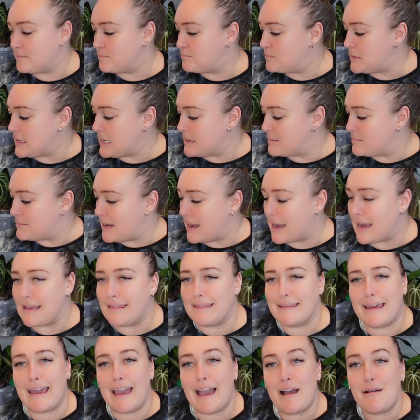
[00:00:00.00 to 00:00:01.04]
being behind
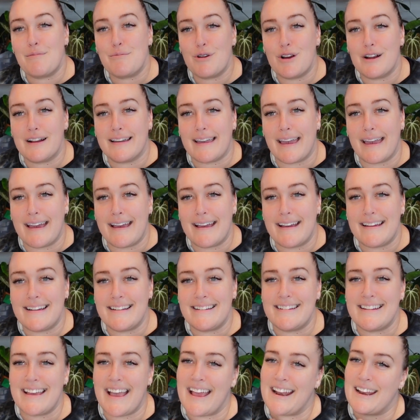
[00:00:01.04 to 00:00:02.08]
the camera
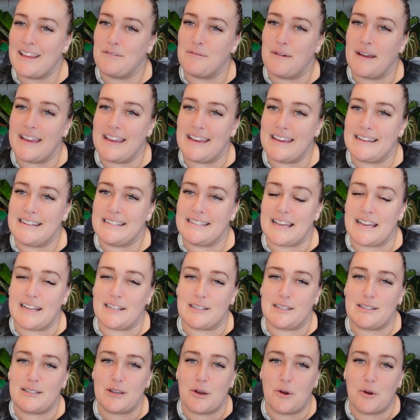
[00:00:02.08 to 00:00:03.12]
again. Anyways, it's
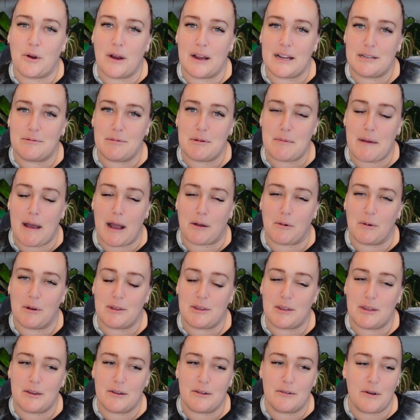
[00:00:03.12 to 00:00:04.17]
so great to be back
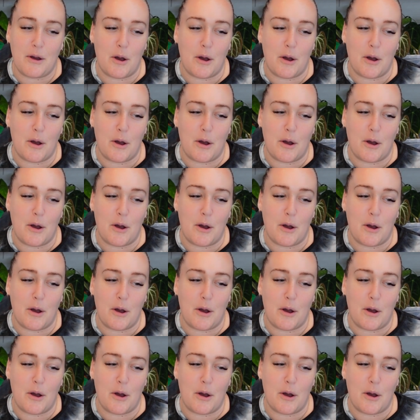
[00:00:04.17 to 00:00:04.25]
with you.